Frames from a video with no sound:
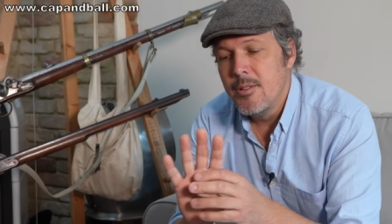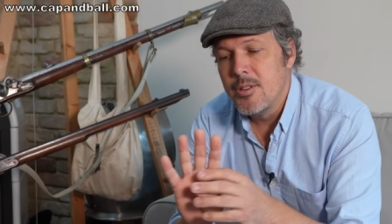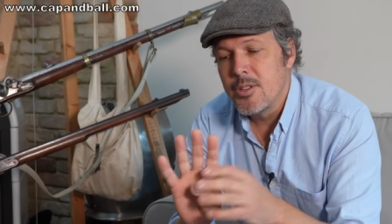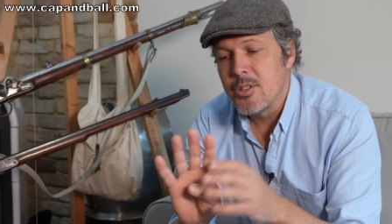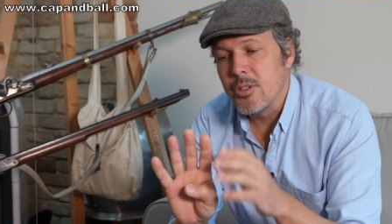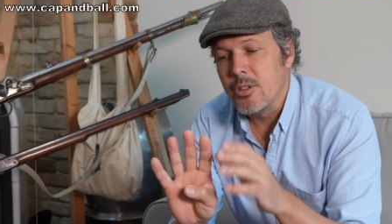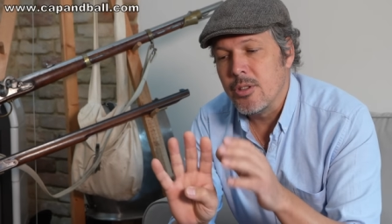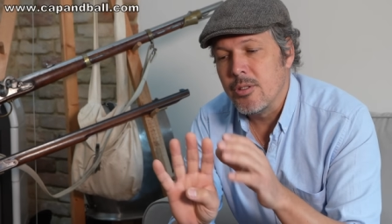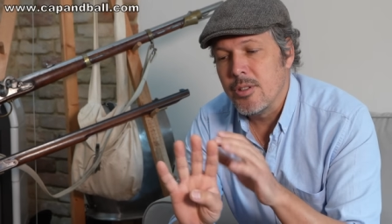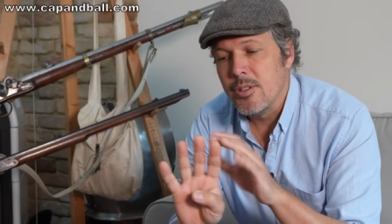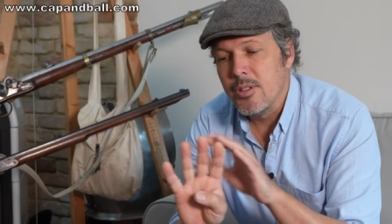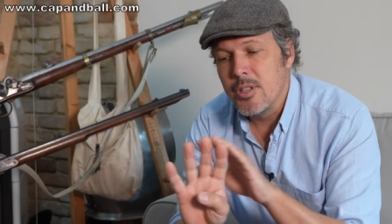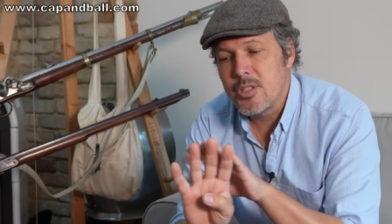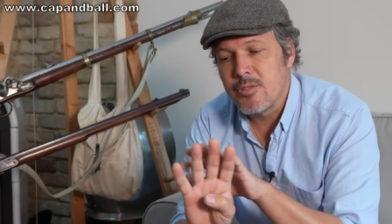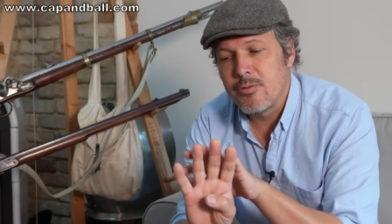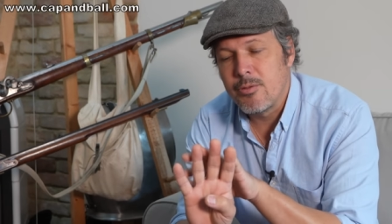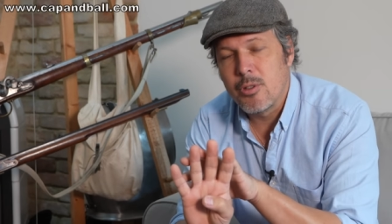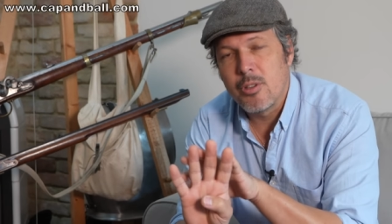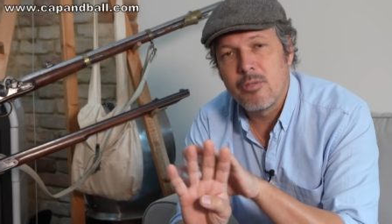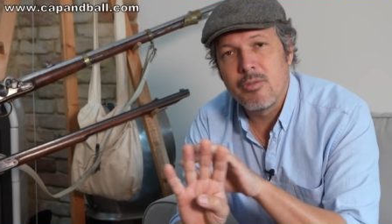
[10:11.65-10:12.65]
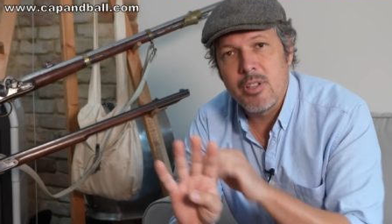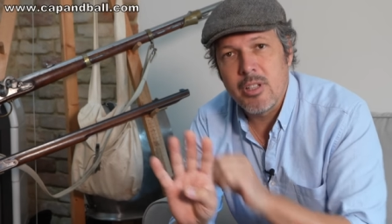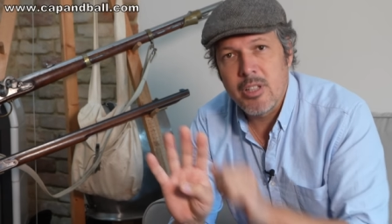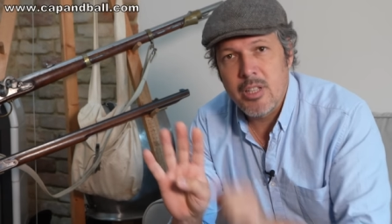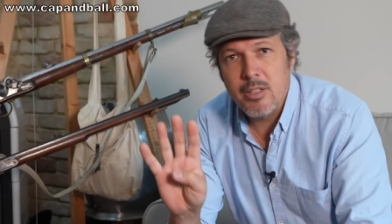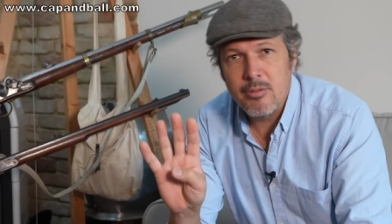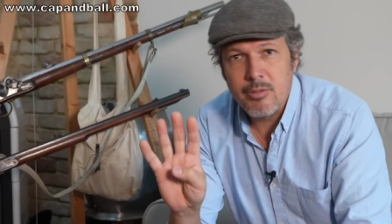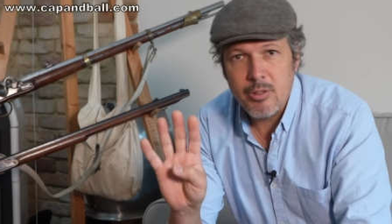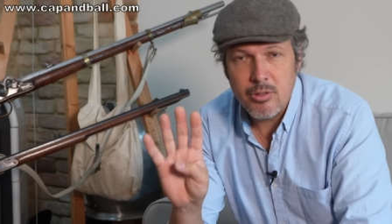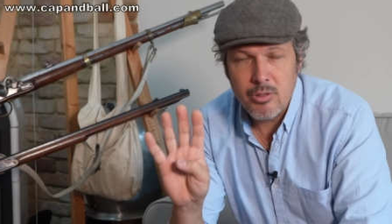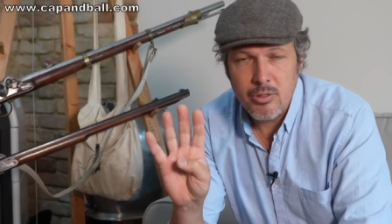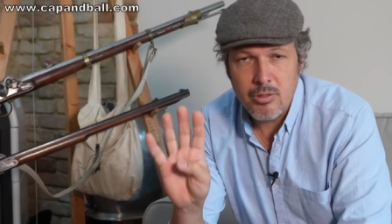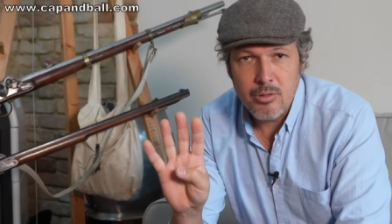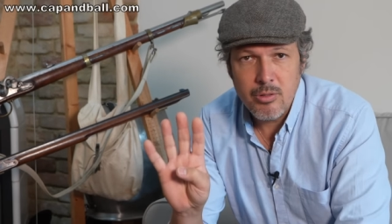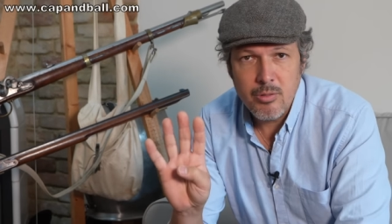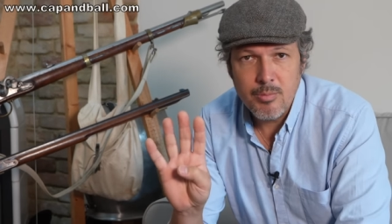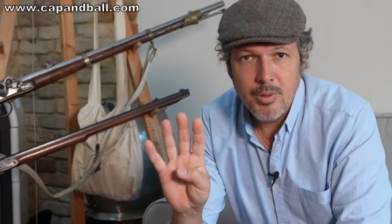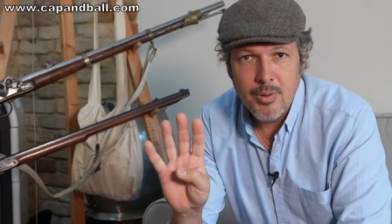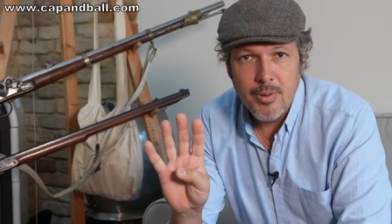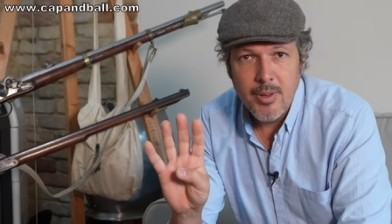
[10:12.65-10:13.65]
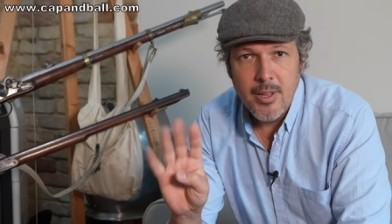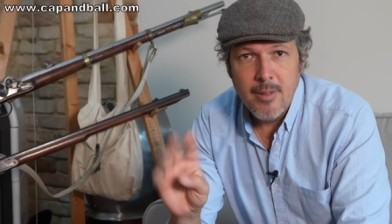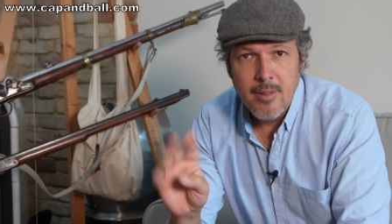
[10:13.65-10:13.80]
So this four will give you the group.